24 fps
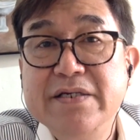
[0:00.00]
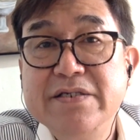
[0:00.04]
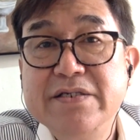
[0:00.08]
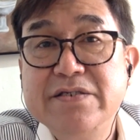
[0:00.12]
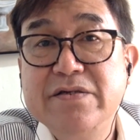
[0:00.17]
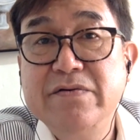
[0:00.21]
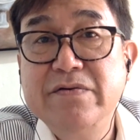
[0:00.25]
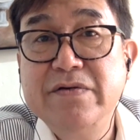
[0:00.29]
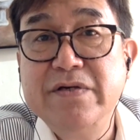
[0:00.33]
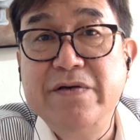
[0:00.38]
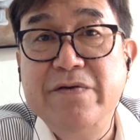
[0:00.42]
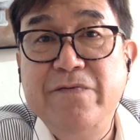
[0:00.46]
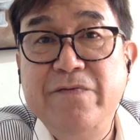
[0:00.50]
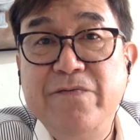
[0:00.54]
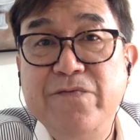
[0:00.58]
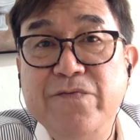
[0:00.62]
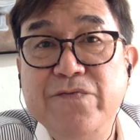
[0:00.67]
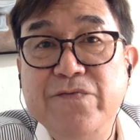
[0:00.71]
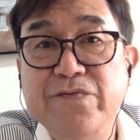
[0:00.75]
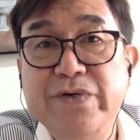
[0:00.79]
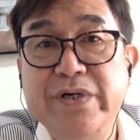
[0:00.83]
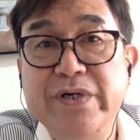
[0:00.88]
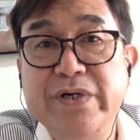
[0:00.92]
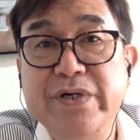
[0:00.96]
So if
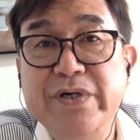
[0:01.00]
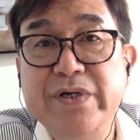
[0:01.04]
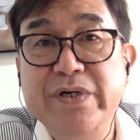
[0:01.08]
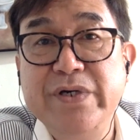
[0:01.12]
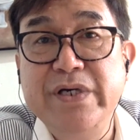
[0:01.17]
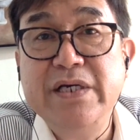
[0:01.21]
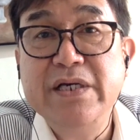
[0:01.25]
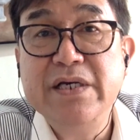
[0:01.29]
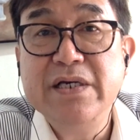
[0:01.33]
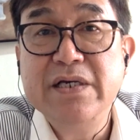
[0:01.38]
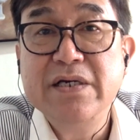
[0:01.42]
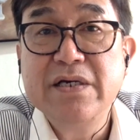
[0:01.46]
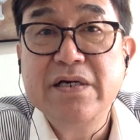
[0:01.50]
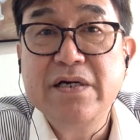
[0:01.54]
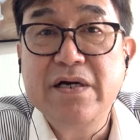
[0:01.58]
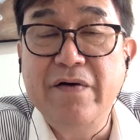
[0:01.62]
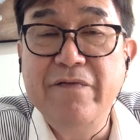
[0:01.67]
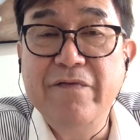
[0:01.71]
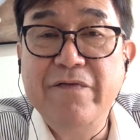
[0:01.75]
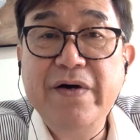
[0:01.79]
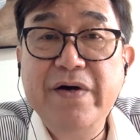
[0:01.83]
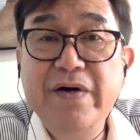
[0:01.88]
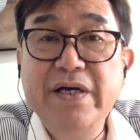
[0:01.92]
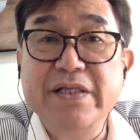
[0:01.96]
we
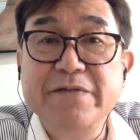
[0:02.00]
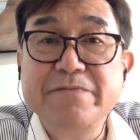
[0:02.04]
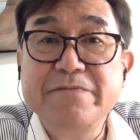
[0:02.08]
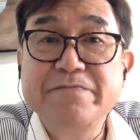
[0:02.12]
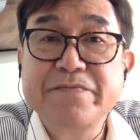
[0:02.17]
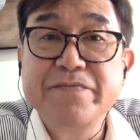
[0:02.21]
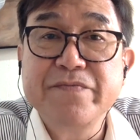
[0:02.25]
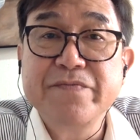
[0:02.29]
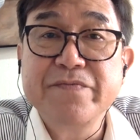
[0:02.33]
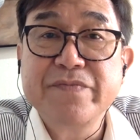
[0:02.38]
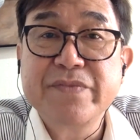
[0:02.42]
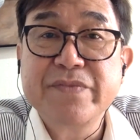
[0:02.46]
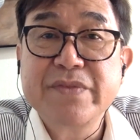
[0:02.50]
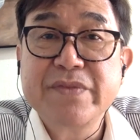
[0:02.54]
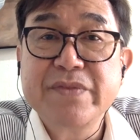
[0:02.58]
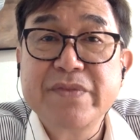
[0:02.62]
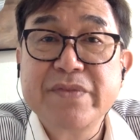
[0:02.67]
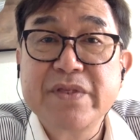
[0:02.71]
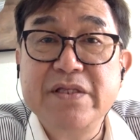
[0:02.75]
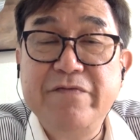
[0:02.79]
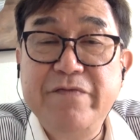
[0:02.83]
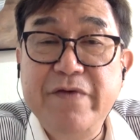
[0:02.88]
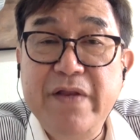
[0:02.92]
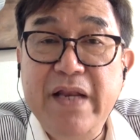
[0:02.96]
convert
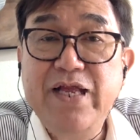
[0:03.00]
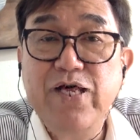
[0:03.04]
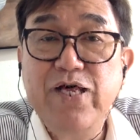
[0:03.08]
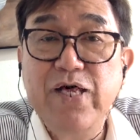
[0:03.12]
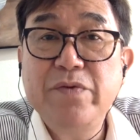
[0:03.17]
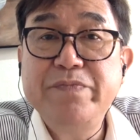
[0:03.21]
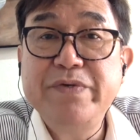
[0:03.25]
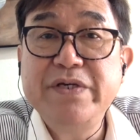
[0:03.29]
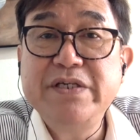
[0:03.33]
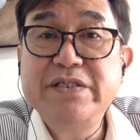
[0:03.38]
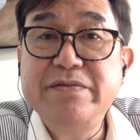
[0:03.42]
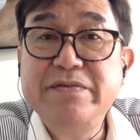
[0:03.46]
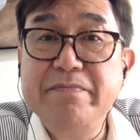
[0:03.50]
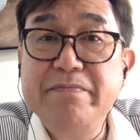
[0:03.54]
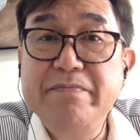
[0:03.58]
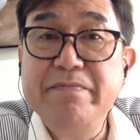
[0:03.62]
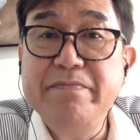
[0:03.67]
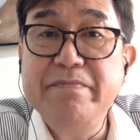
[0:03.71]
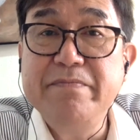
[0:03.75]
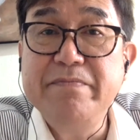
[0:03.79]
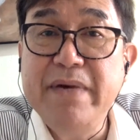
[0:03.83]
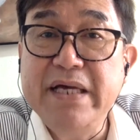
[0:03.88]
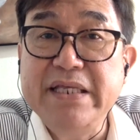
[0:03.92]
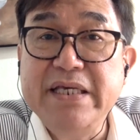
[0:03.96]
the philanthropist
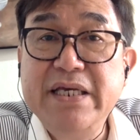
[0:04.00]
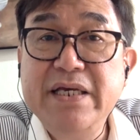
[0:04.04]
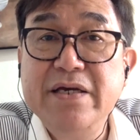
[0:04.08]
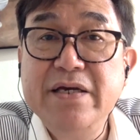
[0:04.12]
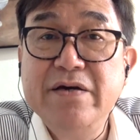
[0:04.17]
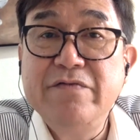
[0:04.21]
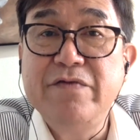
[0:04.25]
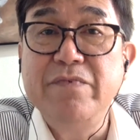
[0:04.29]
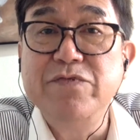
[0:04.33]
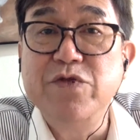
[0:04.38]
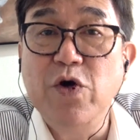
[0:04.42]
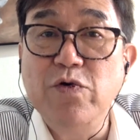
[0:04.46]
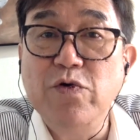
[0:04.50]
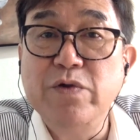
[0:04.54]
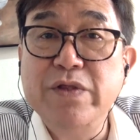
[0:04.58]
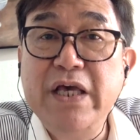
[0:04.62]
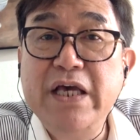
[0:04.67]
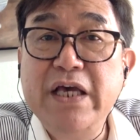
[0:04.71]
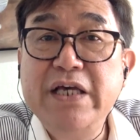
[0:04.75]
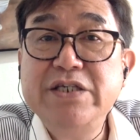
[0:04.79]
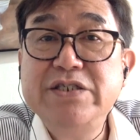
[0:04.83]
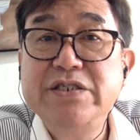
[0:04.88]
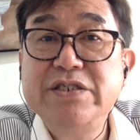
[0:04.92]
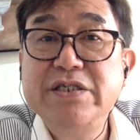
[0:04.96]
money from
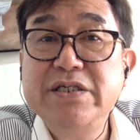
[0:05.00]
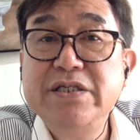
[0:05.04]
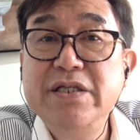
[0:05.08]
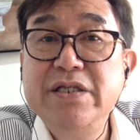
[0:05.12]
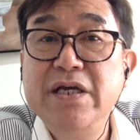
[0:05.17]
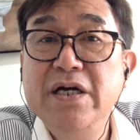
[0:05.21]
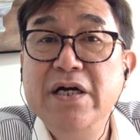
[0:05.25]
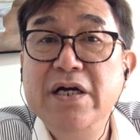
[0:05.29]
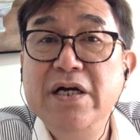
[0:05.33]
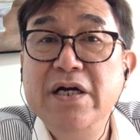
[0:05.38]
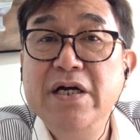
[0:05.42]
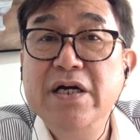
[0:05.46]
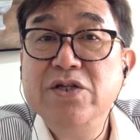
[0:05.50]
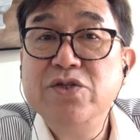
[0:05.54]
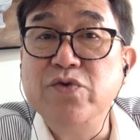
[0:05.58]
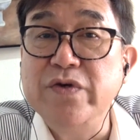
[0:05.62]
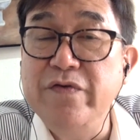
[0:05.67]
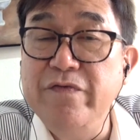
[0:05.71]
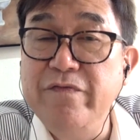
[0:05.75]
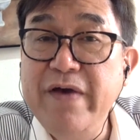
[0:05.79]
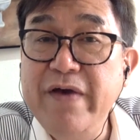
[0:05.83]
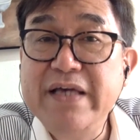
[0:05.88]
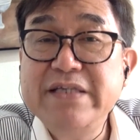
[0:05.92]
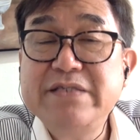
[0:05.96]
donation to
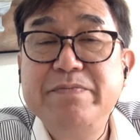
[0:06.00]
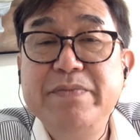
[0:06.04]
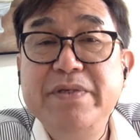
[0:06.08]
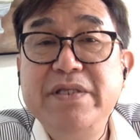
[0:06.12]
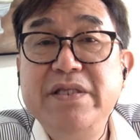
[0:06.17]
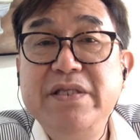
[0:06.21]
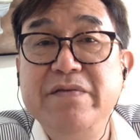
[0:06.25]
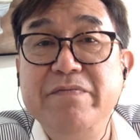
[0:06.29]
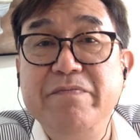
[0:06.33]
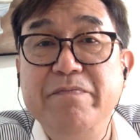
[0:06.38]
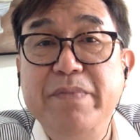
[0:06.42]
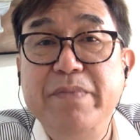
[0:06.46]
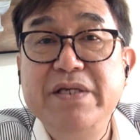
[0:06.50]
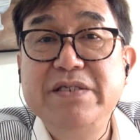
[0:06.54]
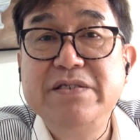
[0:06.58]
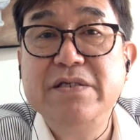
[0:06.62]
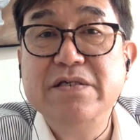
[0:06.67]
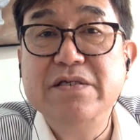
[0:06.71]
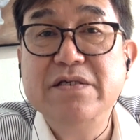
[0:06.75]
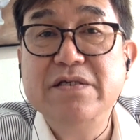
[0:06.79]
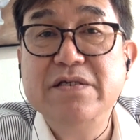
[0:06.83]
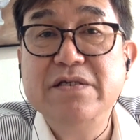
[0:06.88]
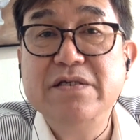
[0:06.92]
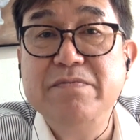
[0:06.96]
investment in
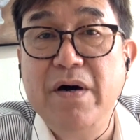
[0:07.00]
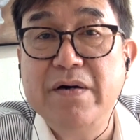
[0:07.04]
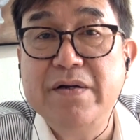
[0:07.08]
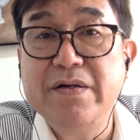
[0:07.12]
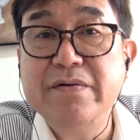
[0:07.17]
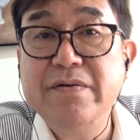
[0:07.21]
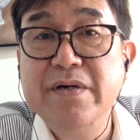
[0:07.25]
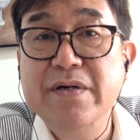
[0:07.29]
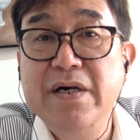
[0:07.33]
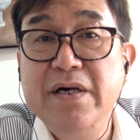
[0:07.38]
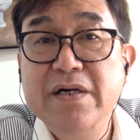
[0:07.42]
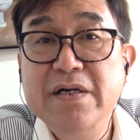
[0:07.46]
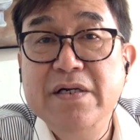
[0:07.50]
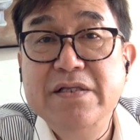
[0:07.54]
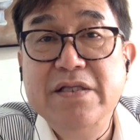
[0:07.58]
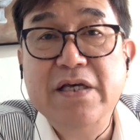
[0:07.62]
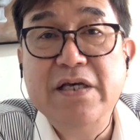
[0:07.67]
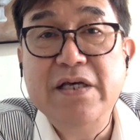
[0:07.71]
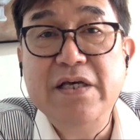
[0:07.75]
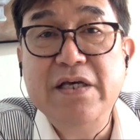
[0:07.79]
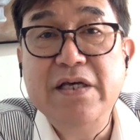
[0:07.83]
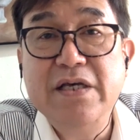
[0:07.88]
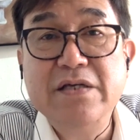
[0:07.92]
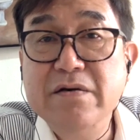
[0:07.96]
business model,
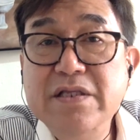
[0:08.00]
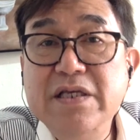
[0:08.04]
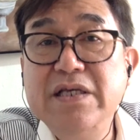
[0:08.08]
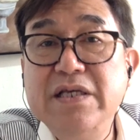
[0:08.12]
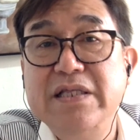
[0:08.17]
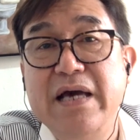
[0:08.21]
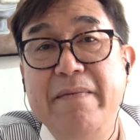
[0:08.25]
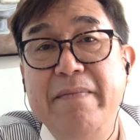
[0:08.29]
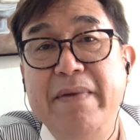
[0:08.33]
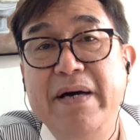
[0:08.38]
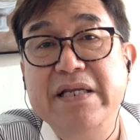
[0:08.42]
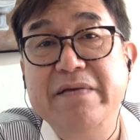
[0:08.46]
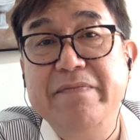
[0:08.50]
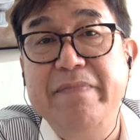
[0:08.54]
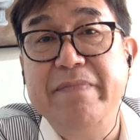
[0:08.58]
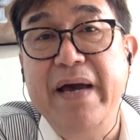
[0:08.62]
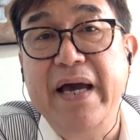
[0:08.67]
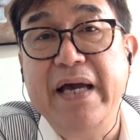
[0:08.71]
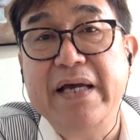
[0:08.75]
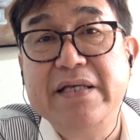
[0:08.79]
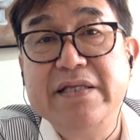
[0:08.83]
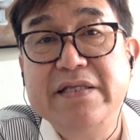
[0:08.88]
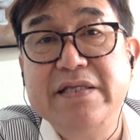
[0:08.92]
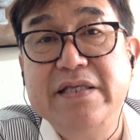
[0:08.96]
they don't need their money
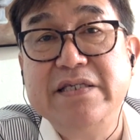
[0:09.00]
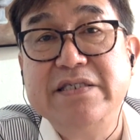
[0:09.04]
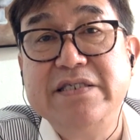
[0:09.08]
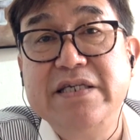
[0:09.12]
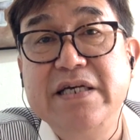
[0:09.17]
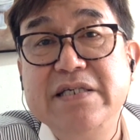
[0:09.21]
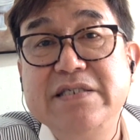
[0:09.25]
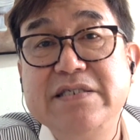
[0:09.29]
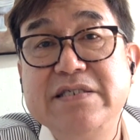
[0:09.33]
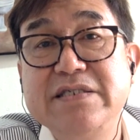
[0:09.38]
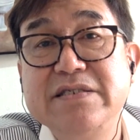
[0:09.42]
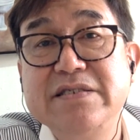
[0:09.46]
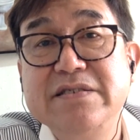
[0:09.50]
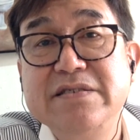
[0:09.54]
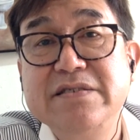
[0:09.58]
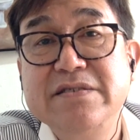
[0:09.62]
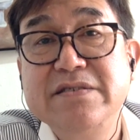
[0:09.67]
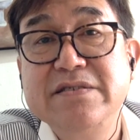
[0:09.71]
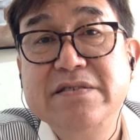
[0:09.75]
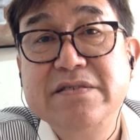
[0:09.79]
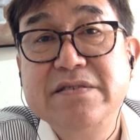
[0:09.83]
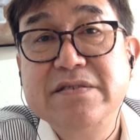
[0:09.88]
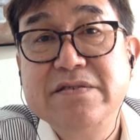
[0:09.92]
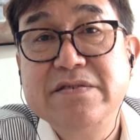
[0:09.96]
back. They just
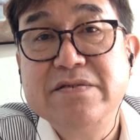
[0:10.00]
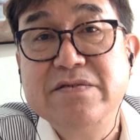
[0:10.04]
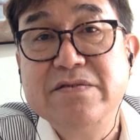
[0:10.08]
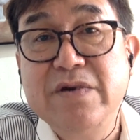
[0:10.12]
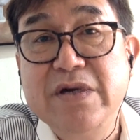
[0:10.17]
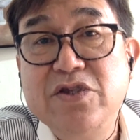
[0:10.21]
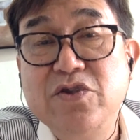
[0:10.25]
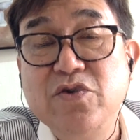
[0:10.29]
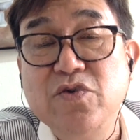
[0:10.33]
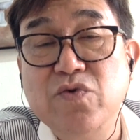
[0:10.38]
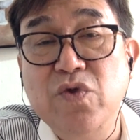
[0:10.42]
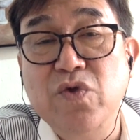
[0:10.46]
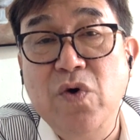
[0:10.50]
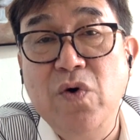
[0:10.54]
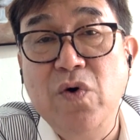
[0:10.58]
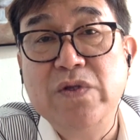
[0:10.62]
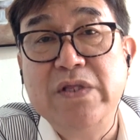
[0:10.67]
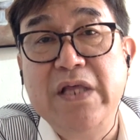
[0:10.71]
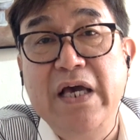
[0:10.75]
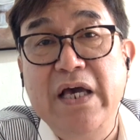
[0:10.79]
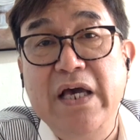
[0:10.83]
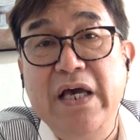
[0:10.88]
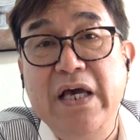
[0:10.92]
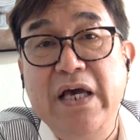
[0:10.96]
want to
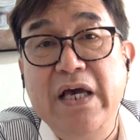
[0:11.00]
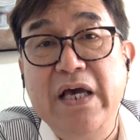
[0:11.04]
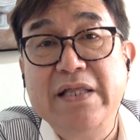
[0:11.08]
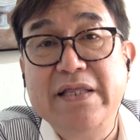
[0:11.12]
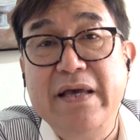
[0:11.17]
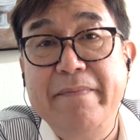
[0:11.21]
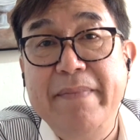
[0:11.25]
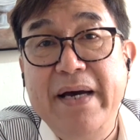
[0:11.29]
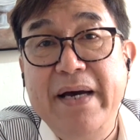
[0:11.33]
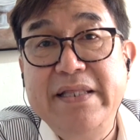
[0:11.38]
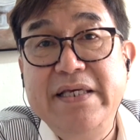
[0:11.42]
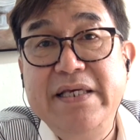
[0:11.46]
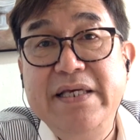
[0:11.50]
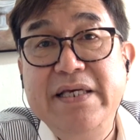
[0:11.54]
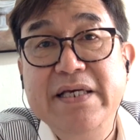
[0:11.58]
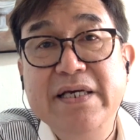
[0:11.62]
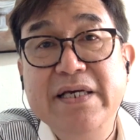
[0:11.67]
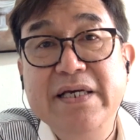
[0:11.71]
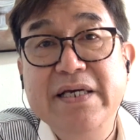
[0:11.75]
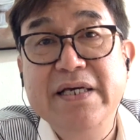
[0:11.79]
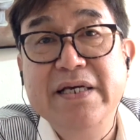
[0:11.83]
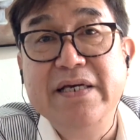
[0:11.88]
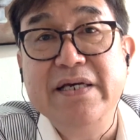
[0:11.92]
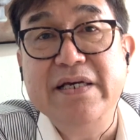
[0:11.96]
know that their money
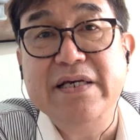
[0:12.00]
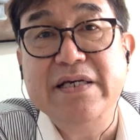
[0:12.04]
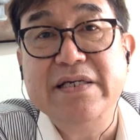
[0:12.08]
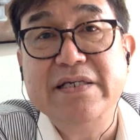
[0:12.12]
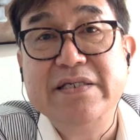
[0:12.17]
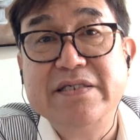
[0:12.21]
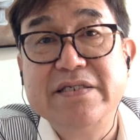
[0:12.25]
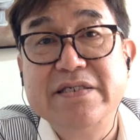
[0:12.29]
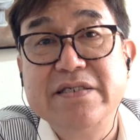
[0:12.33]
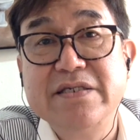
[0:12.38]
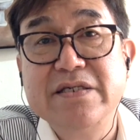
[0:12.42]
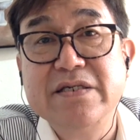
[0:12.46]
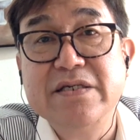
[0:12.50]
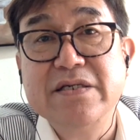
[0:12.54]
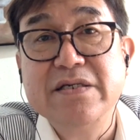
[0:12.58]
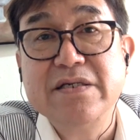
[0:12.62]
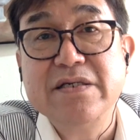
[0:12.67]
is